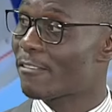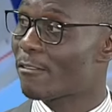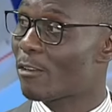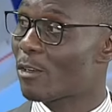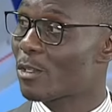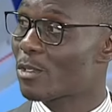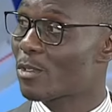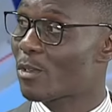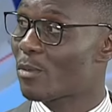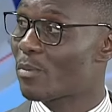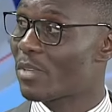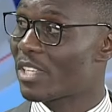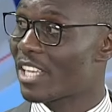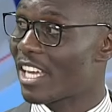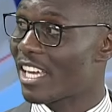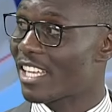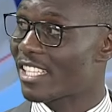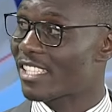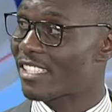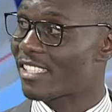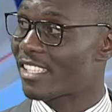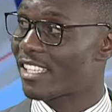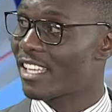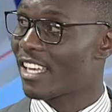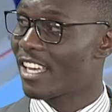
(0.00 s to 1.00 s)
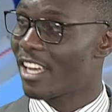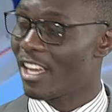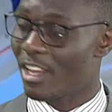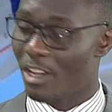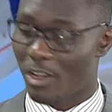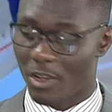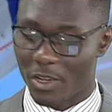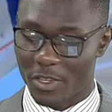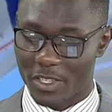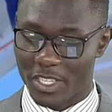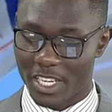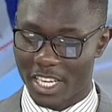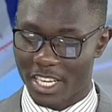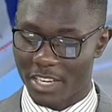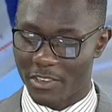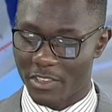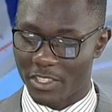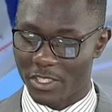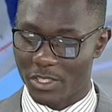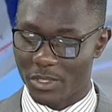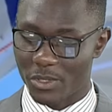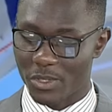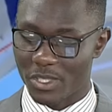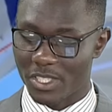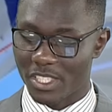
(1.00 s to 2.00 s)
also been asked on
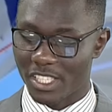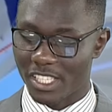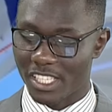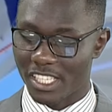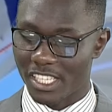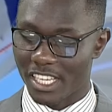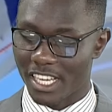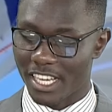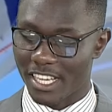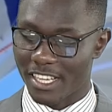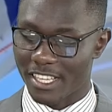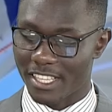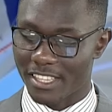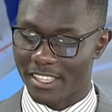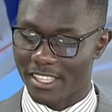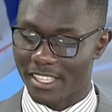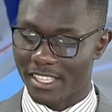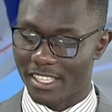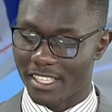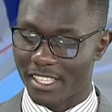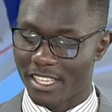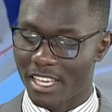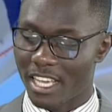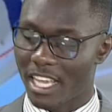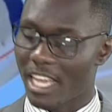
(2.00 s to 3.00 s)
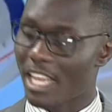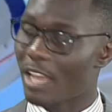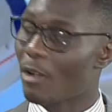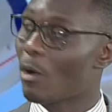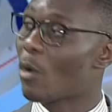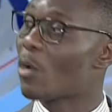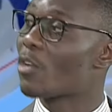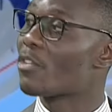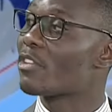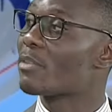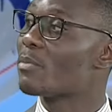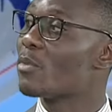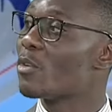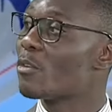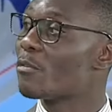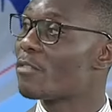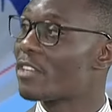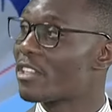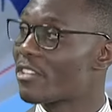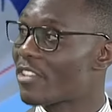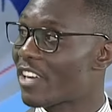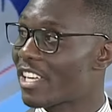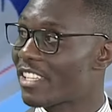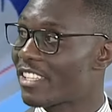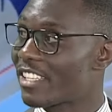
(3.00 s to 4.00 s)
reducing or removing
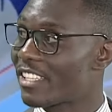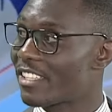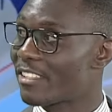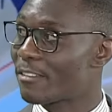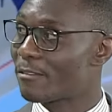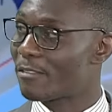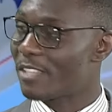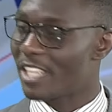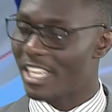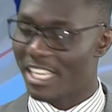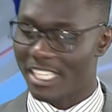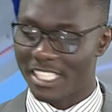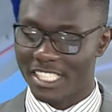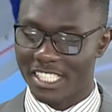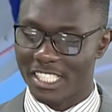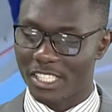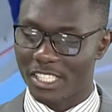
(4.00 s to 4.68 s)
the VAT